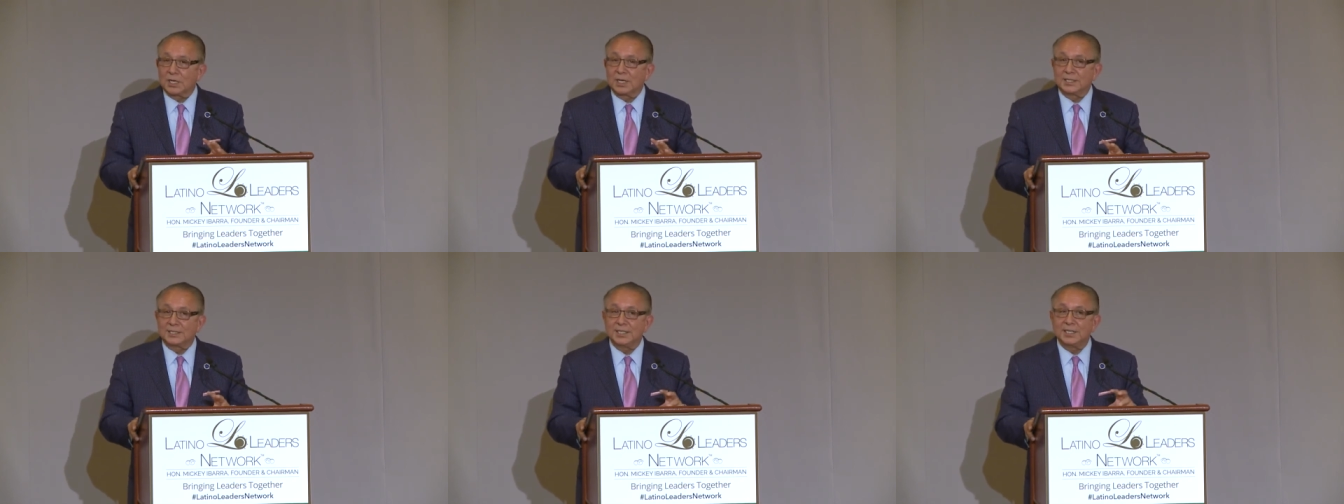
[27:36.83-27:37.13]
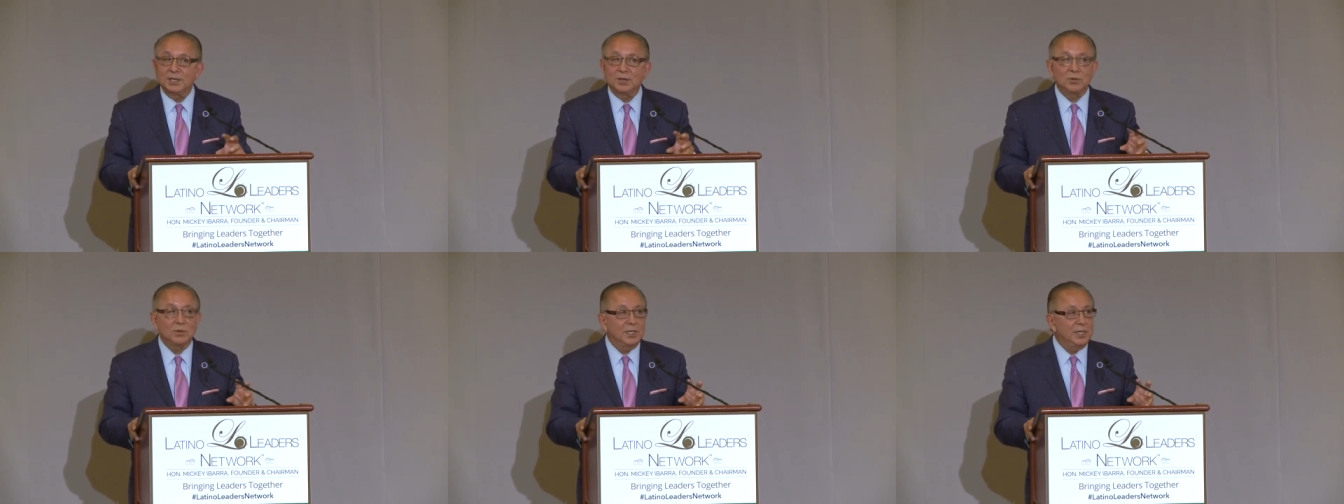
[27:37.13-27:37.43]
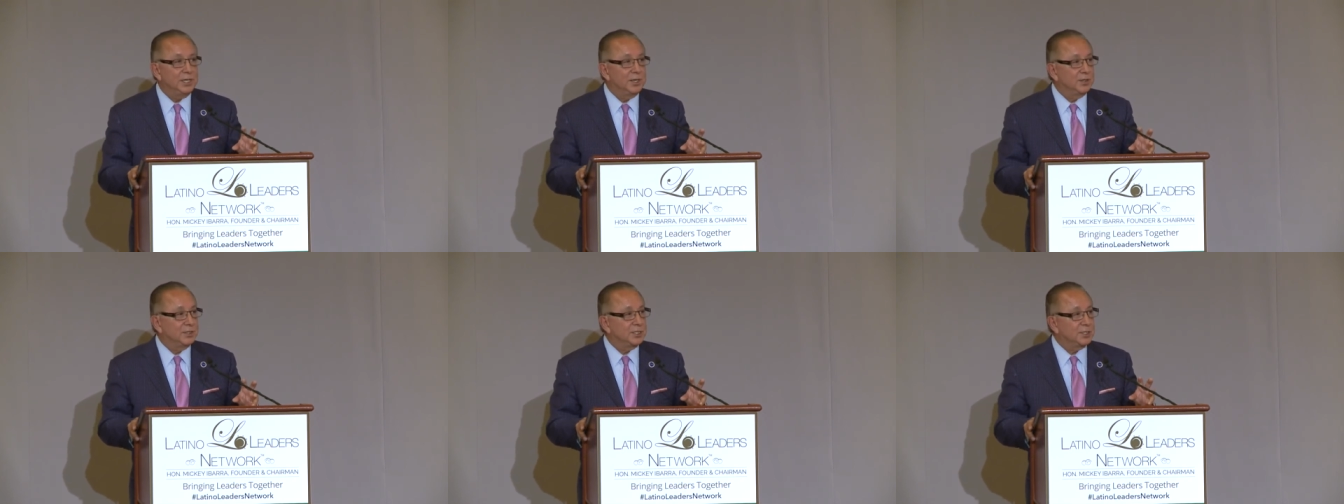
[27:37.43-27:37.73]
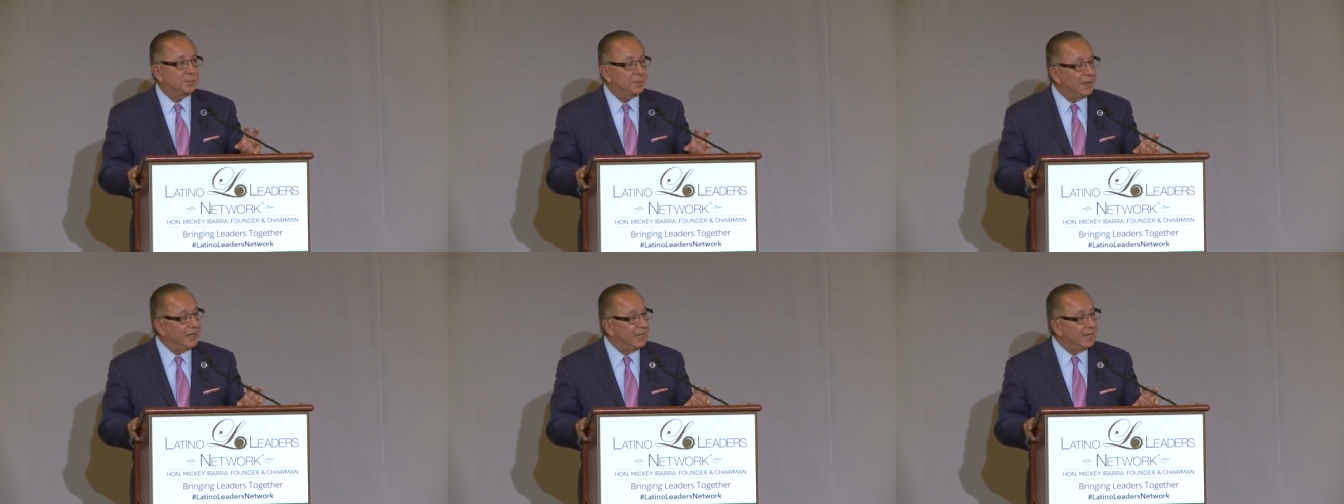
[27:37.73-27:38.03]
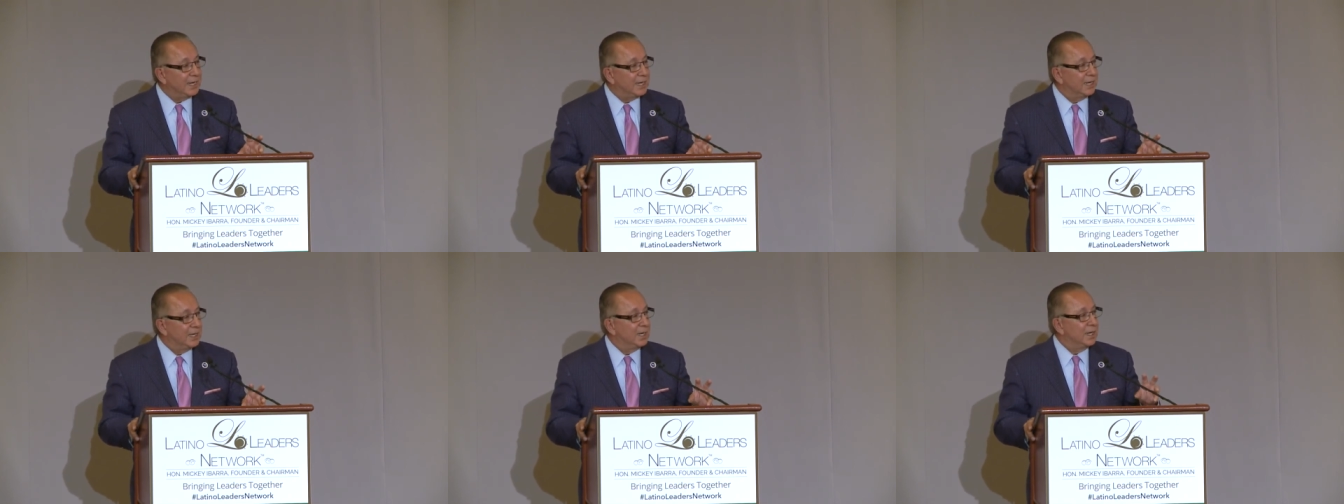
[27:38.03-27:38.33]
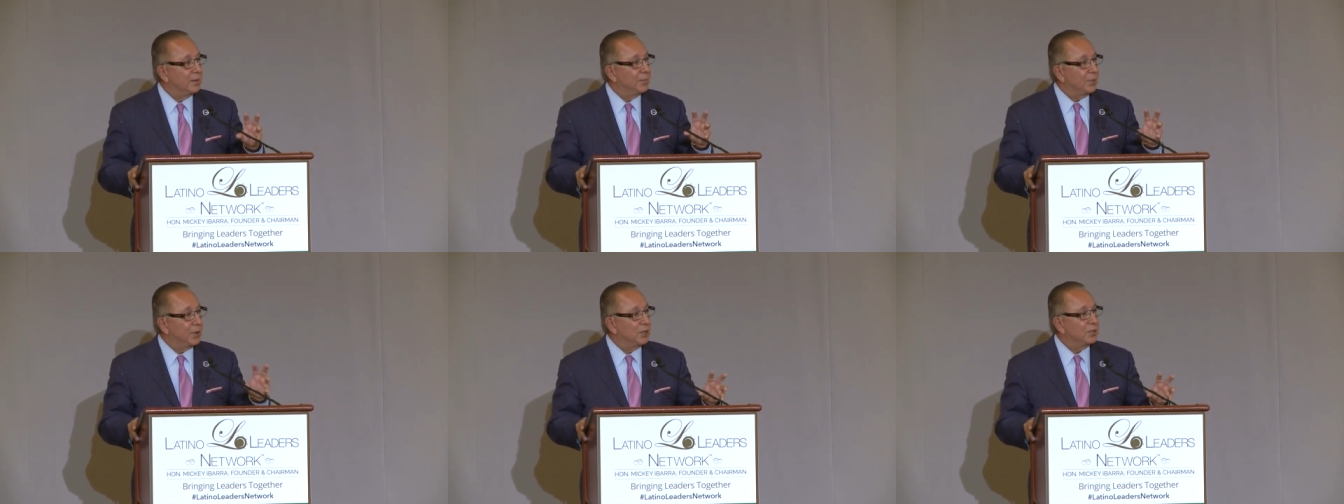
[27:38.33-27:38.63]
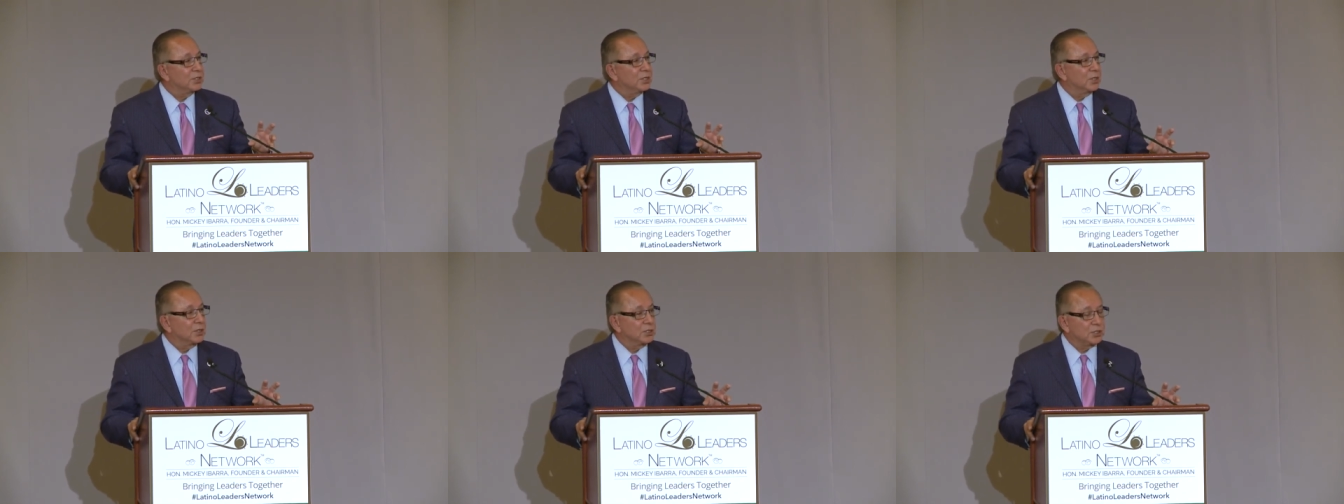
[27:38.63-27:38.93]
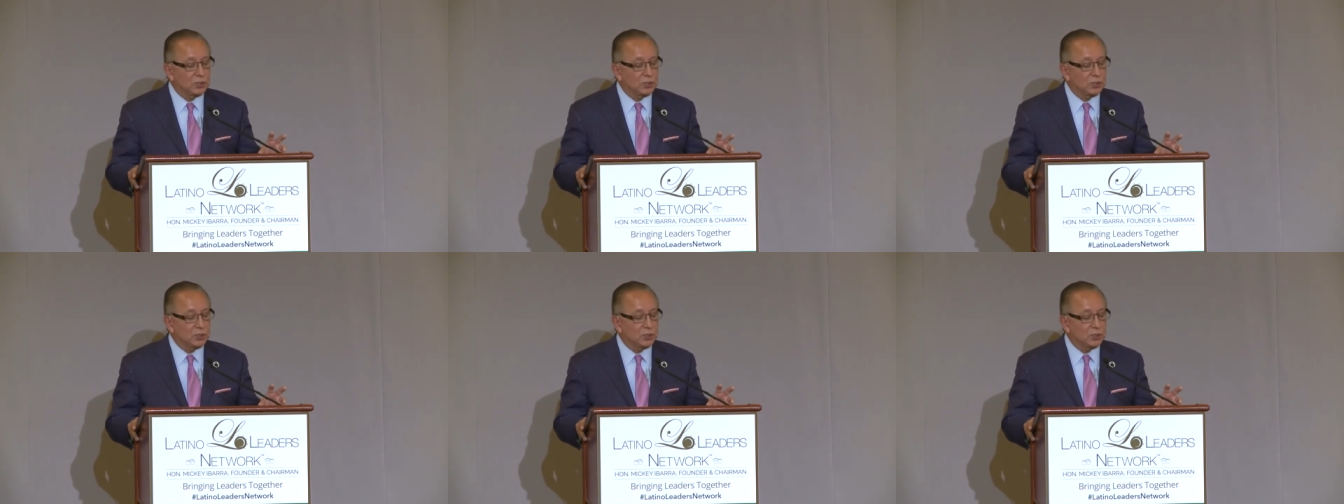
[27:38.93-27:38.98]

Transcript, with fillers: Latino Leaders Speak Personal